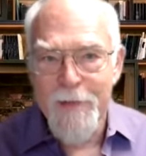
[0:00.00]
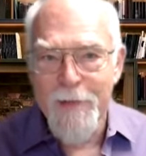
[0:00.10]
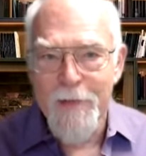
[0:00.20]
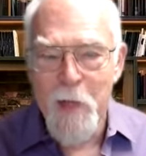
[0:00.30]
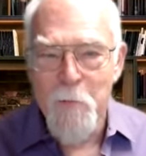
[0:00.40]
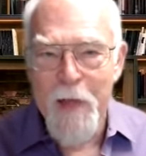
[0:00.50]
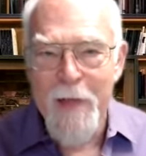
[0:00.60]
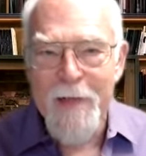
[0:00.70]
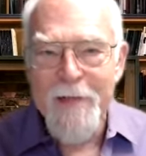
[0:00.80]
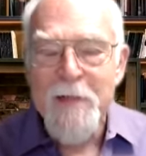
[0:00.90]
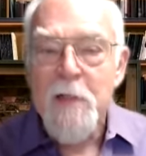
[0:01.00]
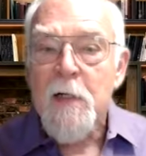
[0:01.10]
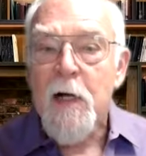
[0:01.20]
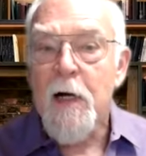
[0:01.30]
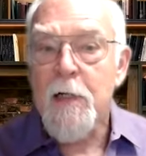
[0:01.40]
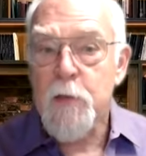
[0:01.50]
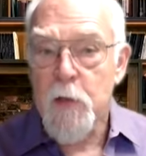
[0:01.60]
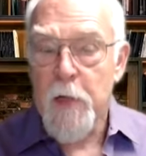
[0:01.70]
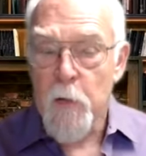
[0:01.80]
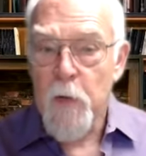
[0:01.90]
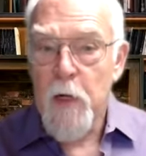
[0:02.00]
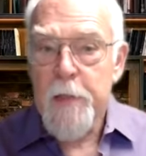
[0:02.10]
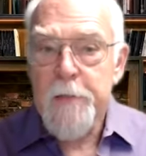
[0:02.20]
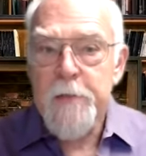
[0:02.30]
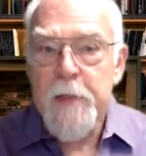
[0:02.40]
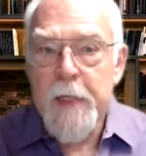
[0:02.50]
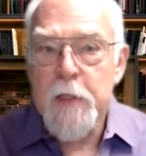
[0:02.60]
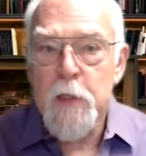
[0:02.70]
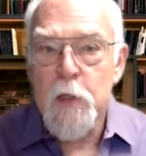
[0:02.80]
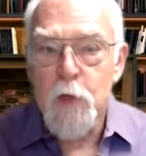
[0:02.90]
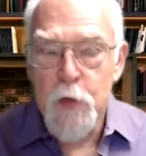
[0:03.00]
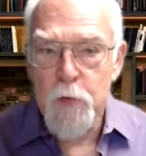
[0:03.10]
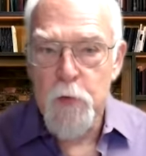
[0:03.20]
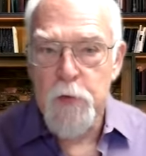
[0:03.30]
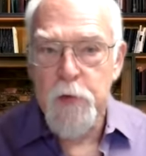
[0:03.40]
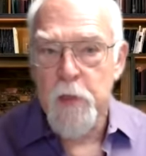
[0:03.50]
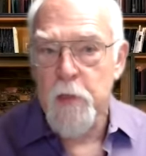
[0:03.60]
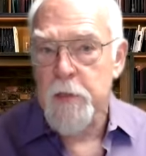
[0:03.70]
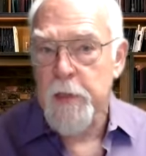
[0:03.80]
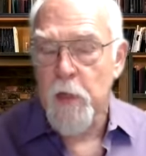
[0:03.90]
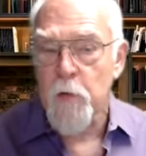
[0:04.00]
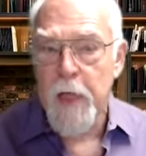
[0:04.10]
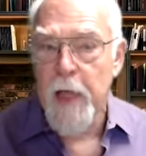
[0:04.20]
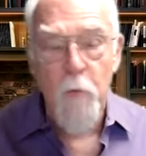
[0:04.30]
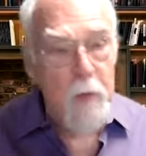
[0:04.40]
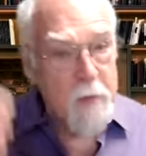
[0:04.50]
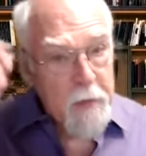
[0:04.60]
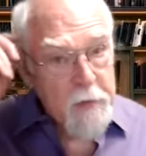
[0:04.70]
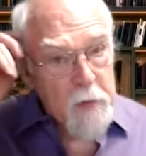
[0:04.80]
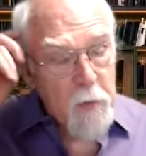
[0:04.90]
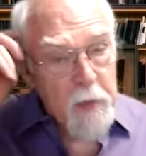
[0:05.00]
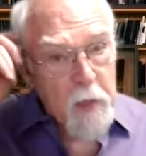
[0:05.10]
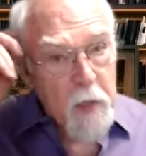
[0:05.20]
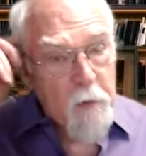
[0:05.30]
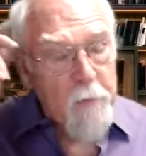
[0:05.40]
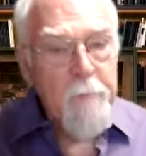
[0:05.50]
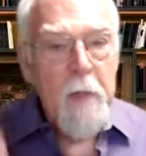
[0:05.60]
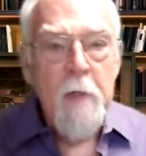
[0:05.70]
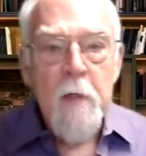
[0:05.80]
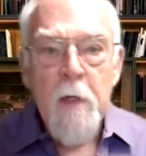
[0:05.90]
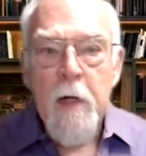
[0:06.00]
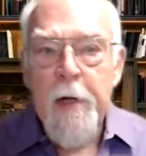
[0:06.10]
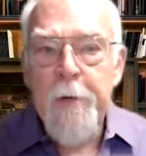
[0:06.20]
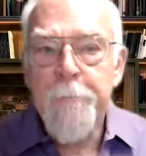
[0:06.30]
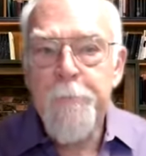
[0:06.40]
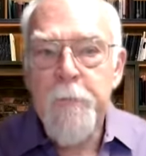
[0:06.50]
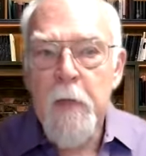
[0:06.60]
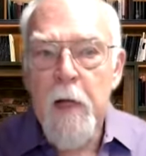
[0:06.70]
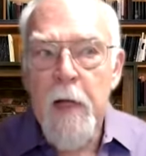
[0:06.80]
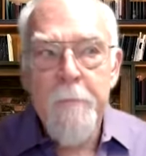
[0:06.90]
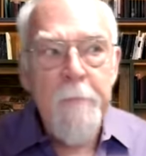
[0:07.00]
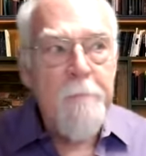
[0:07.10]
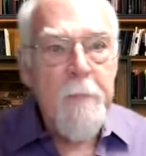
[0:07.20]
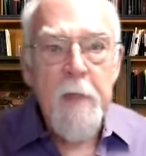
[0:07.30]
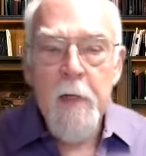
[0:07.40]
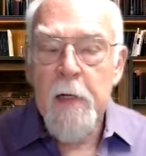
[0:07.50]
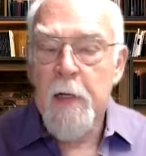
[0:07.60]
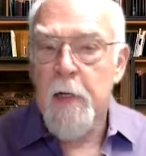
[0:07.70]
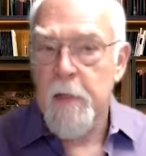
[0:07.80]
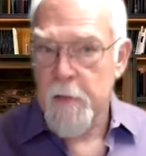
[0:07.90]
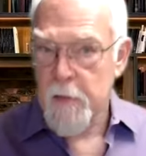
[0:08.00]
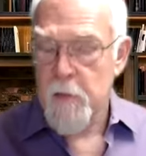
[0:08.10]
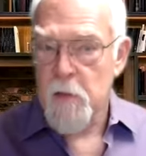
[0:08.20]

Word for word: in may uh, so here we are in june starting to say okay at what direction we're going to go uh, i'm I,